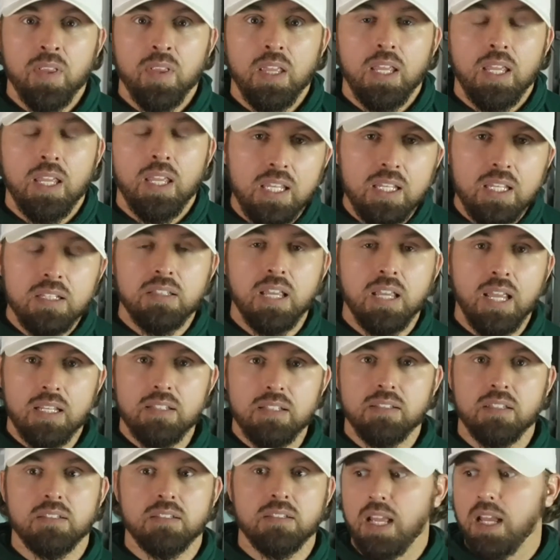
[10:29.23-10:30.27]
He
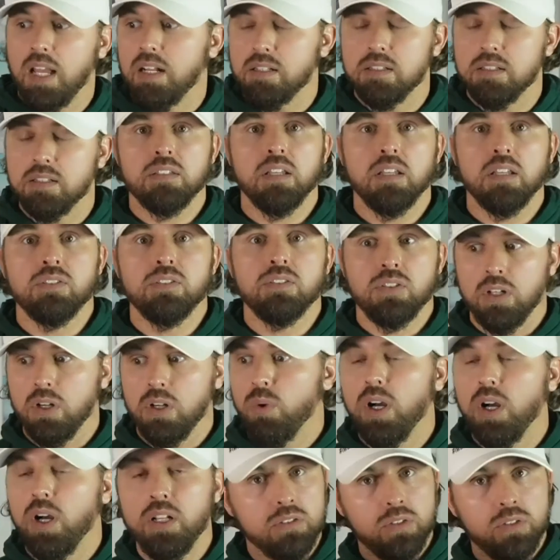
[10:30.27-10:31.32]
takes the stand and says, you know
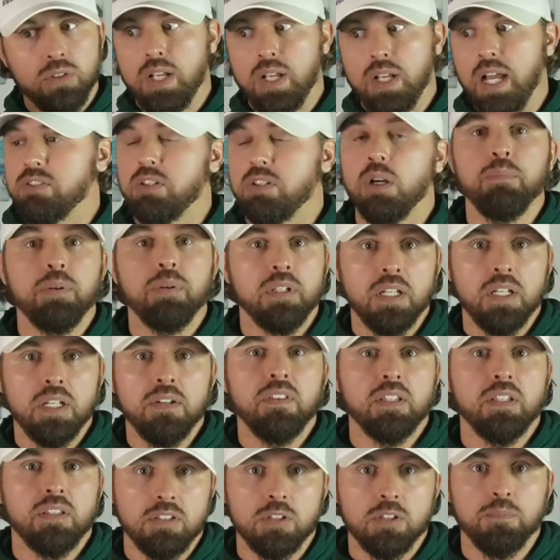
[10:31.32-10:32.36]
what? You guys don't believe
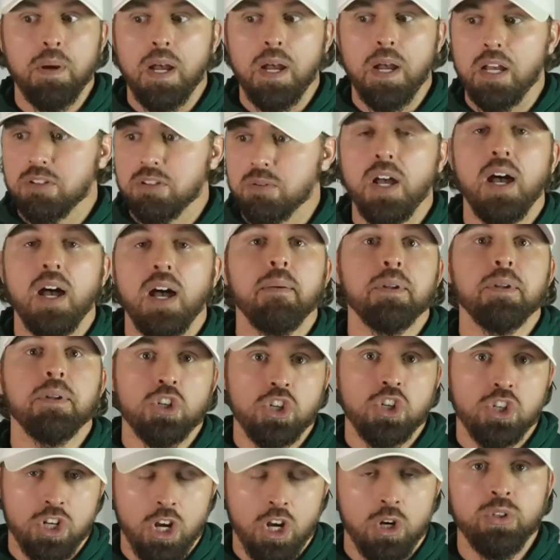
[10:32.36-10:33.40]
that this is possible? I'm going to
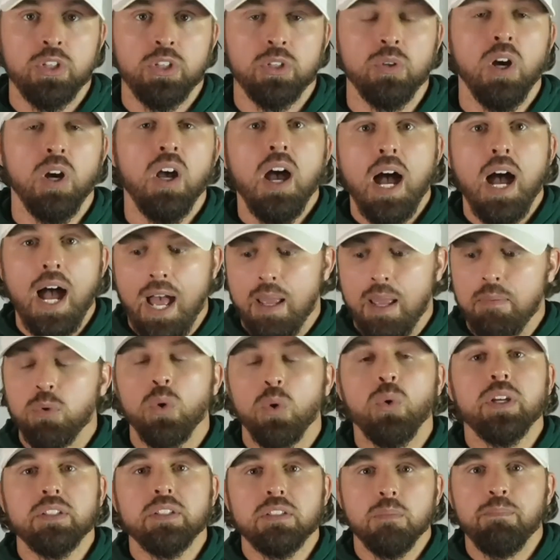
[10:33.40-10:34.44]
show you. I'm
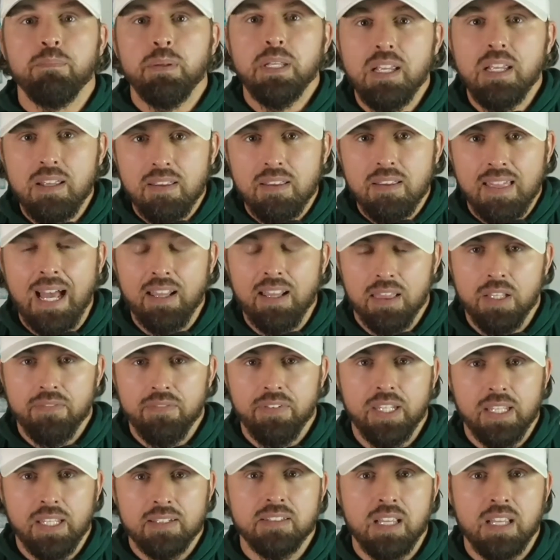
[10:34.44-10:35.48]
going to be that
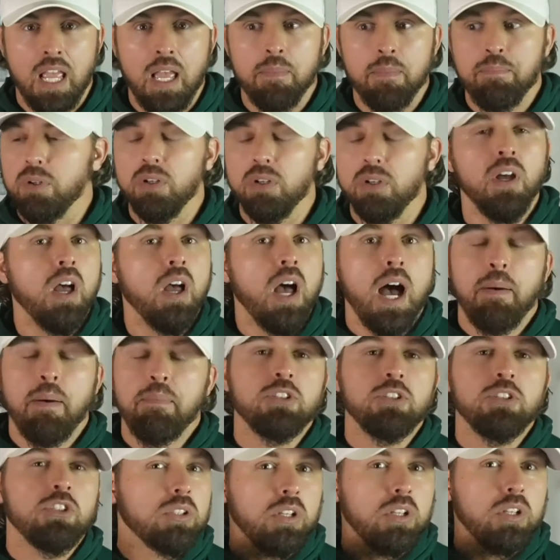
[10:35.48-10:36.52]
living example. I'm
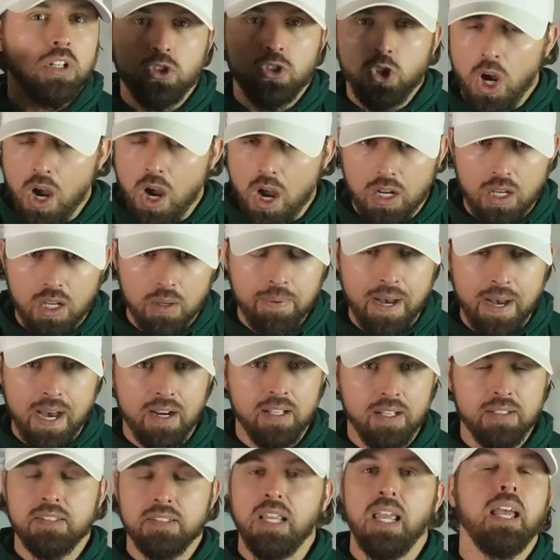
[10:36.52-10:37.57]
not just going to talk about
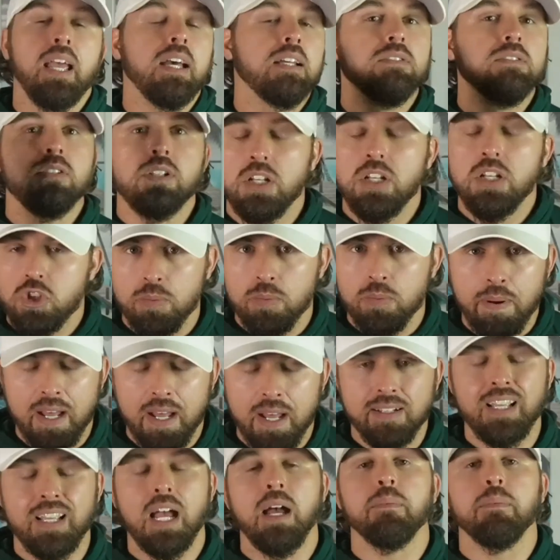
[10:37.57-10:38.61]
it and teach about
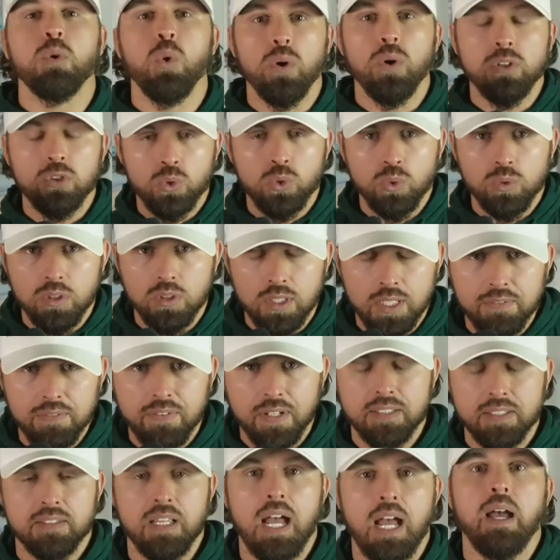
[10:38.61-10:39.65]
it. I'm going to live
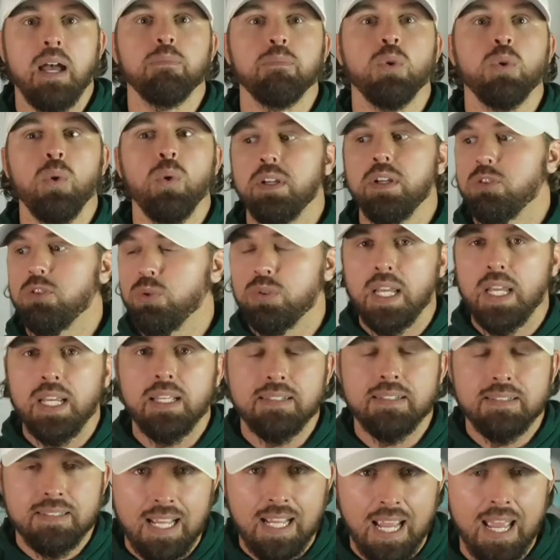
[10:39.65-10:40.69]
it. I'm going to take a
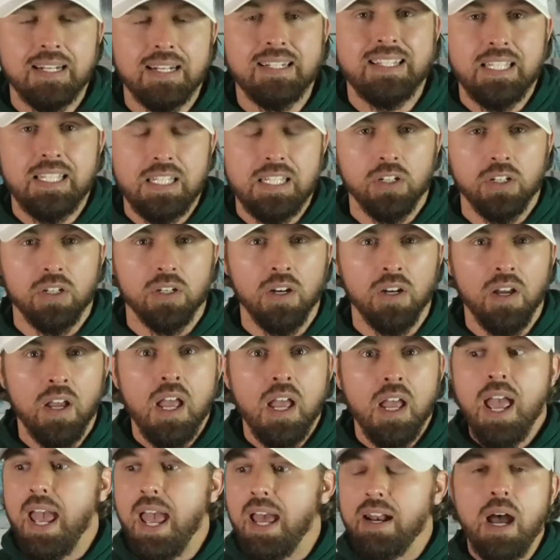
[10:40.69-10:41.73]
stand here,
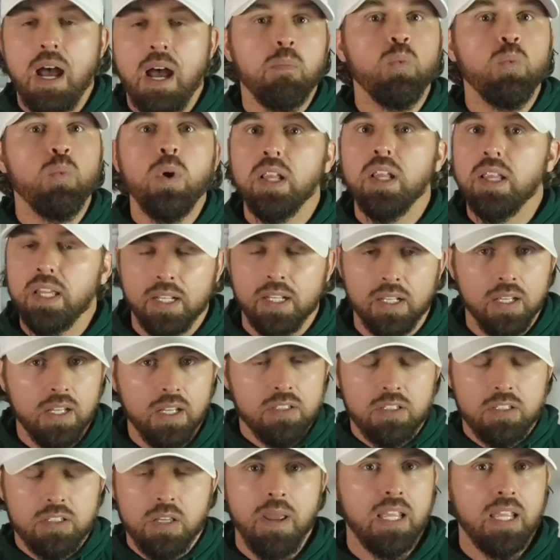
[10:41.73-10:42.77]
and I'm willing
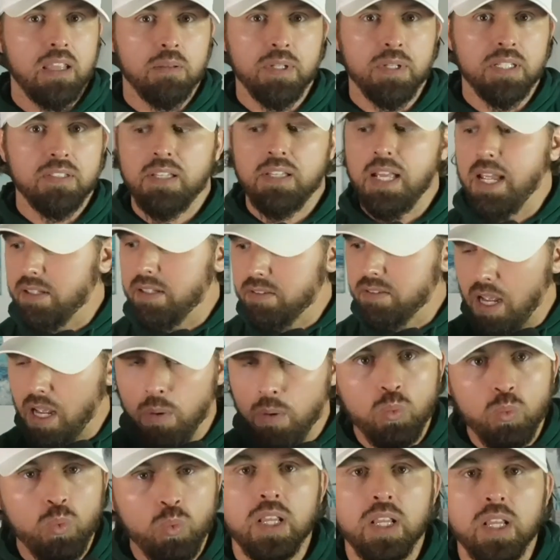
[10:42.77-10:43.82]
to make the mistakes.
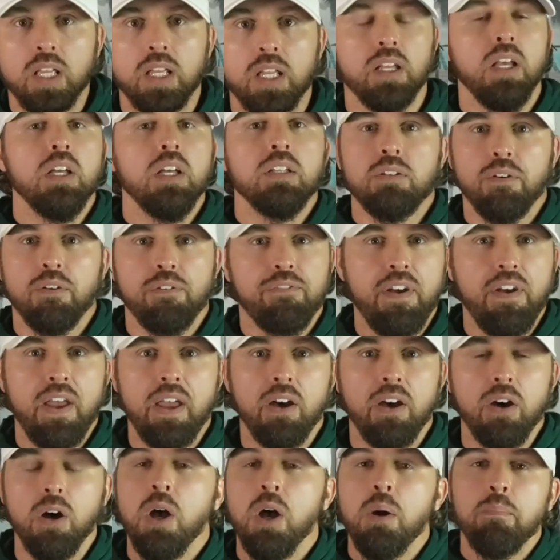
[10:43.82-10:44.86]
I'm willing to
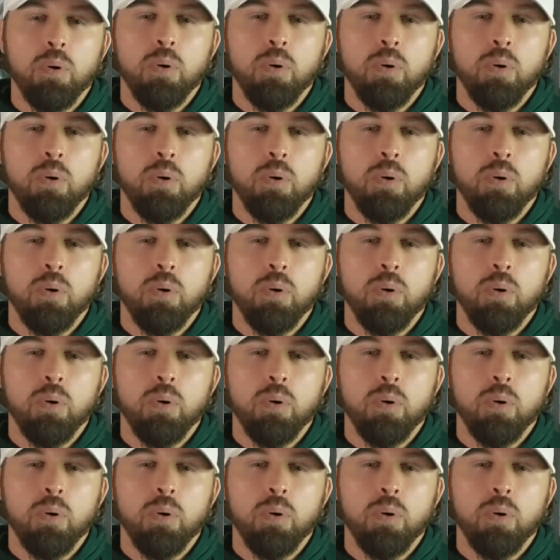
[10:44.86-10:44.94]
fail.